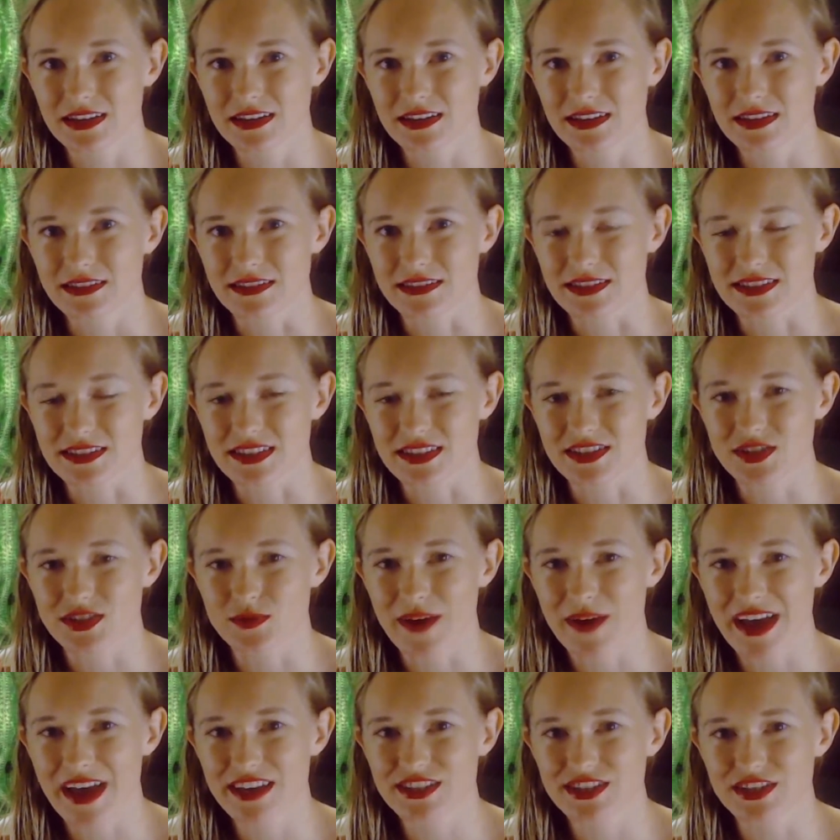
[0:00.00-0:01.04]
the
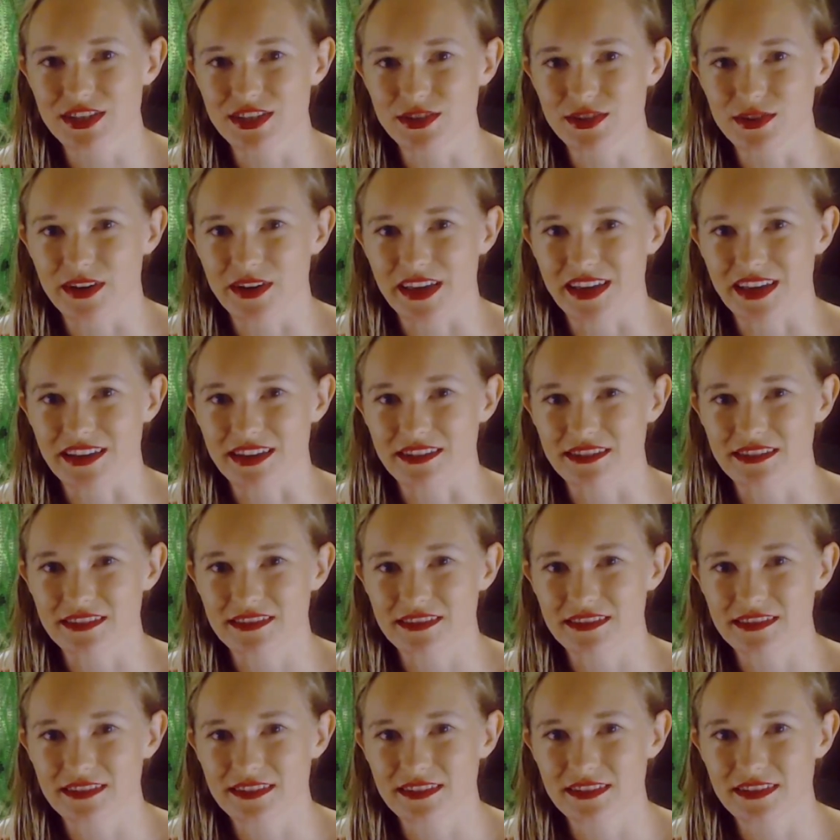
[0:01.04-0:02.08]
situation you're in.
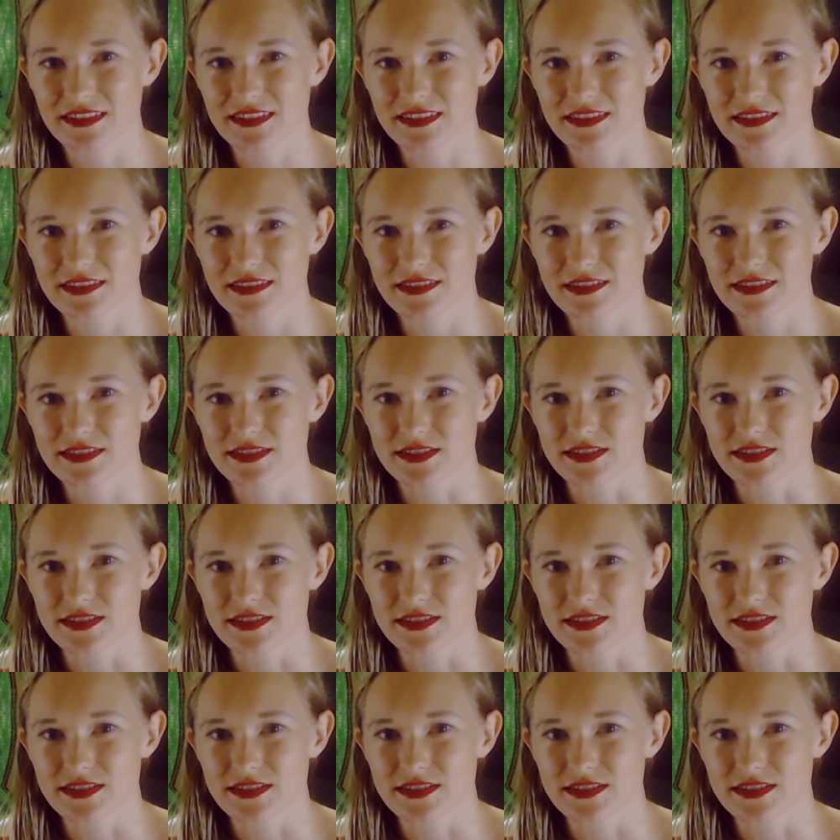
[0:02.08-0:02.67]
So